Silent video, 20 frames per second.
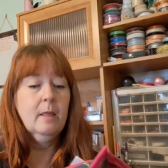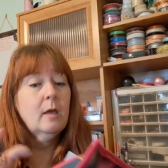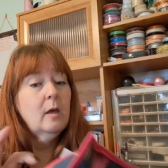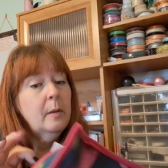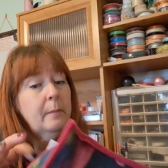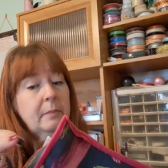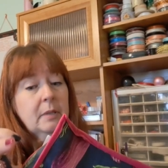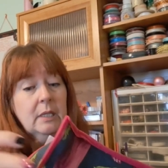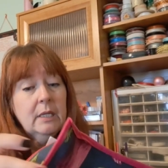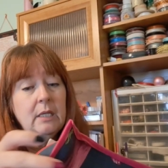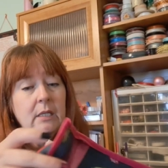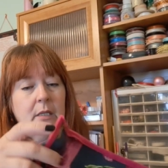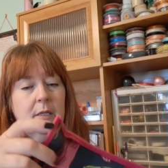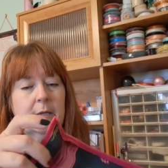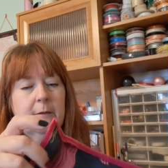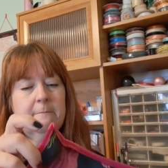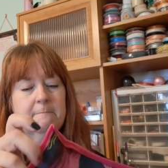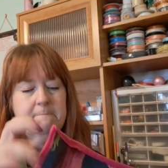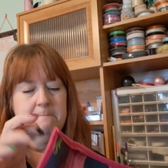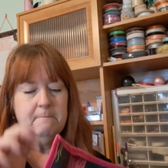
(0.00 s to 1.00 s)

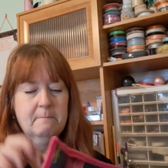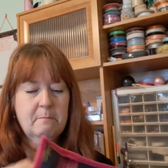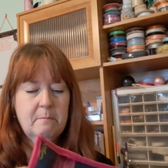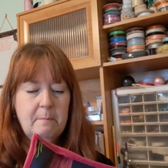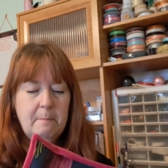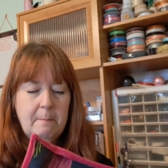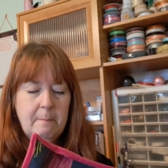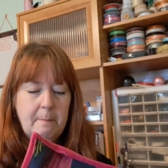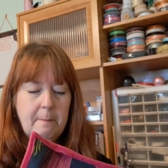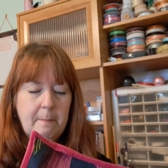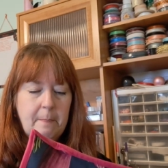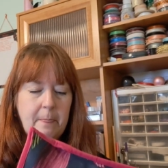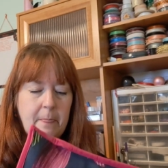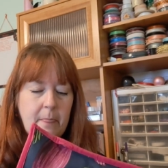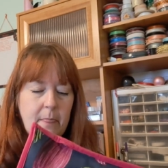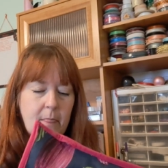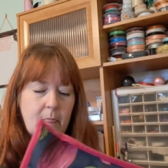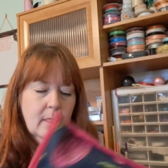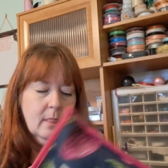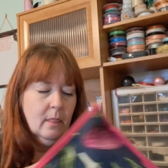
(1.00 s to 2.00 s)
completely.
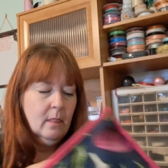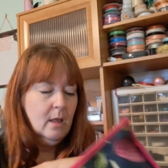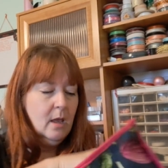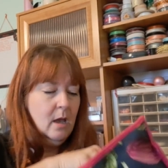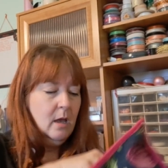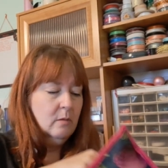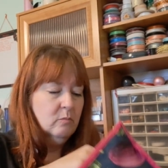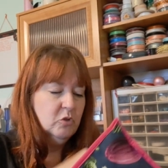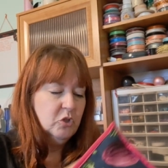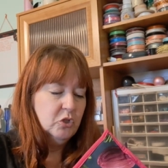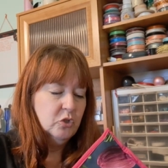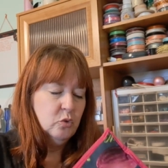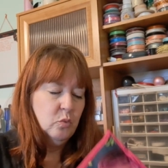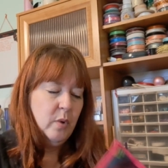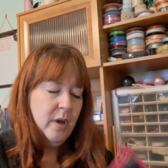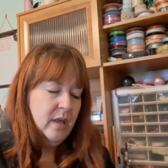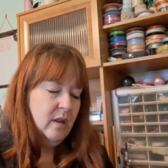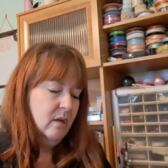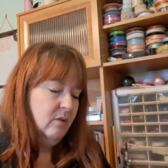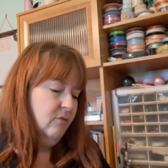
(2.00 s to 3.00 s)
I'm just
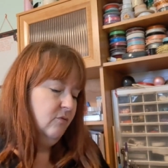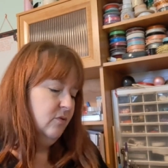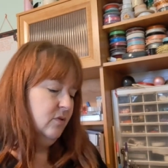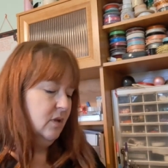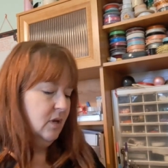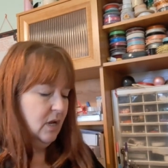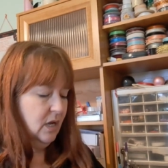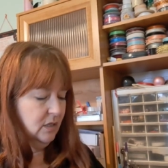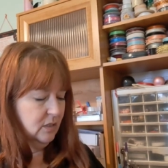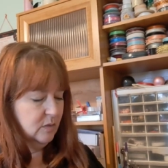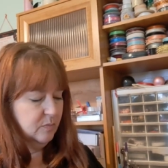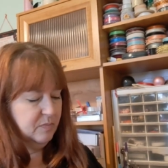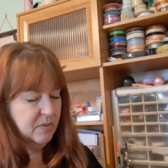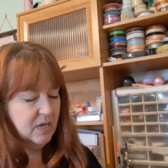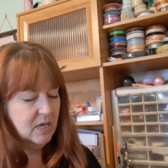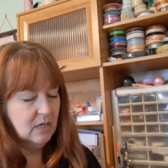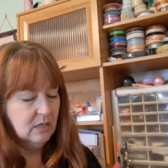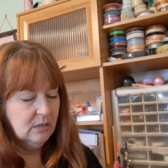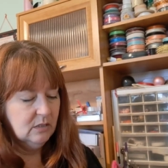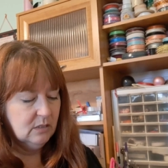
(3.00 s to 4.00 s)
waiting for the next
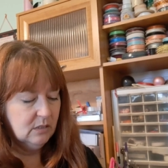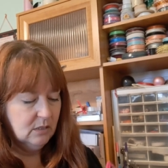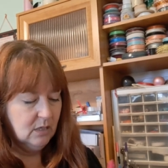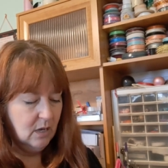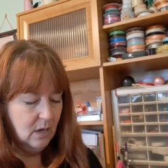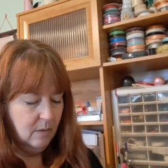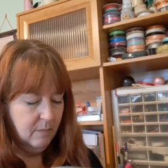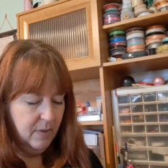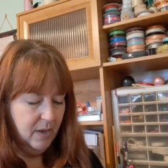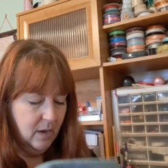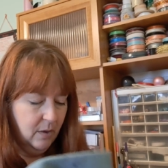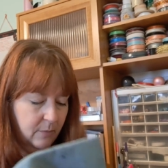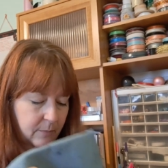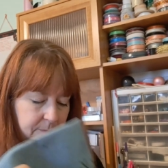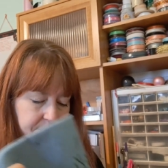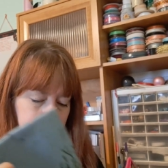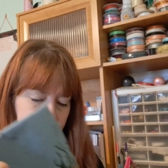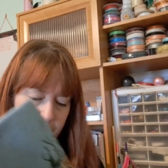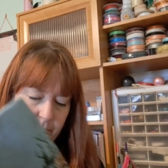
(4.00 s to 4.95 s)
piece to come out.